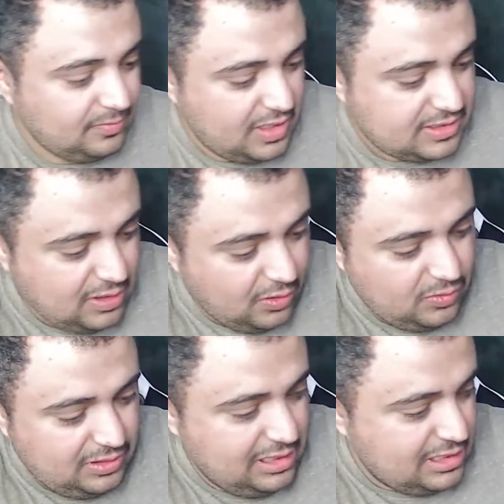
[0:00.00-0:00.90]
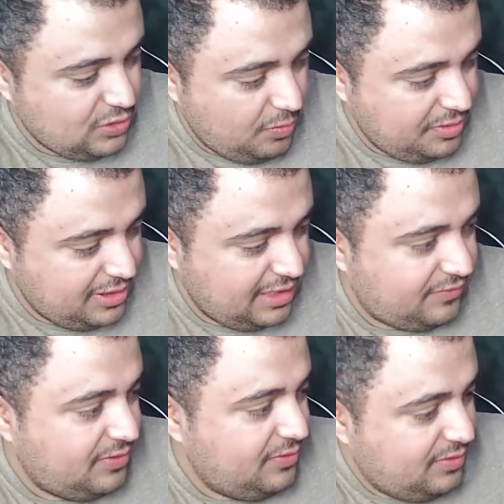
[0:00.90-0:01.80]
So let's open the
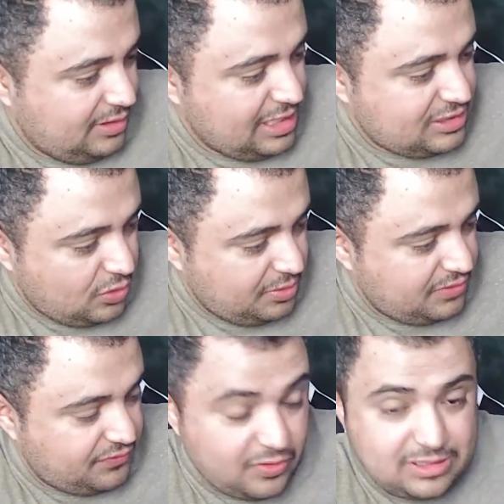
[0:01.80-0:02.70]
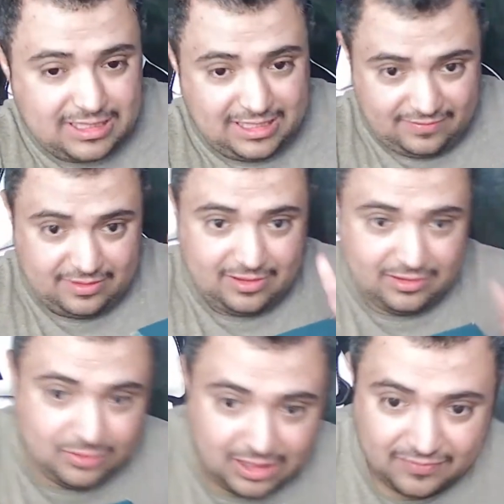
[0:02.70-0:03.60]
gift. Let's open the first gift. There are
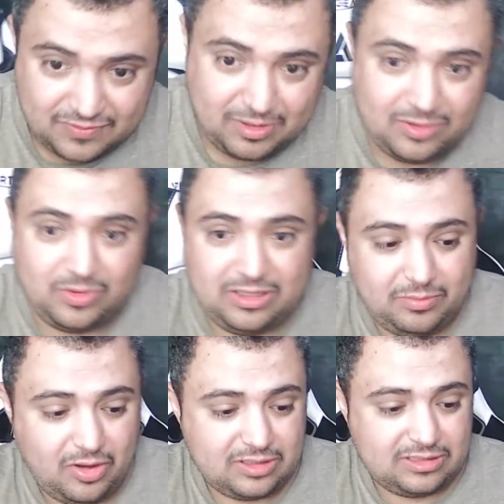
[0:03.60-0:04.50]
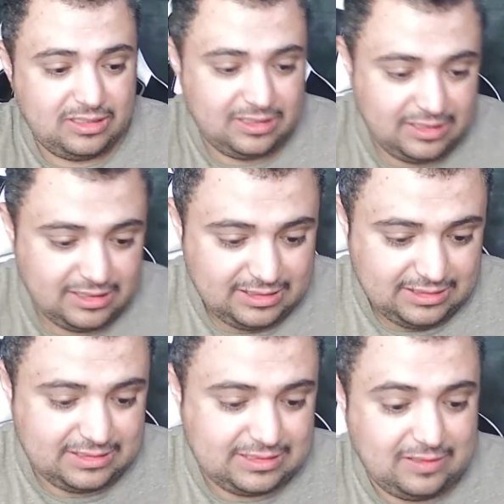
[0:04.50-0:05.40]
2 gifts, by the way, in the box.
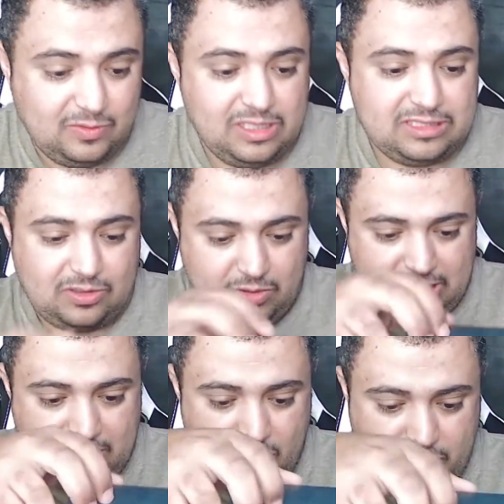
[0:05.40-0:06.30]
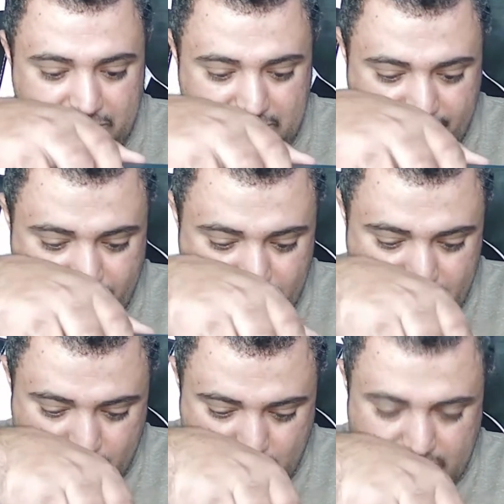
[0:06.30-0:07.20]
So let's go ahead and open the
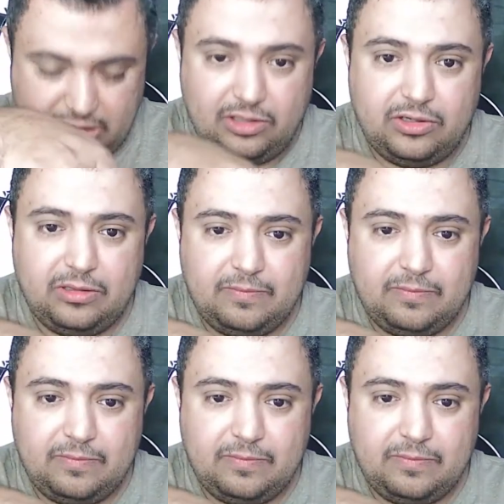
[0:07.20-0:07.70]
first one here.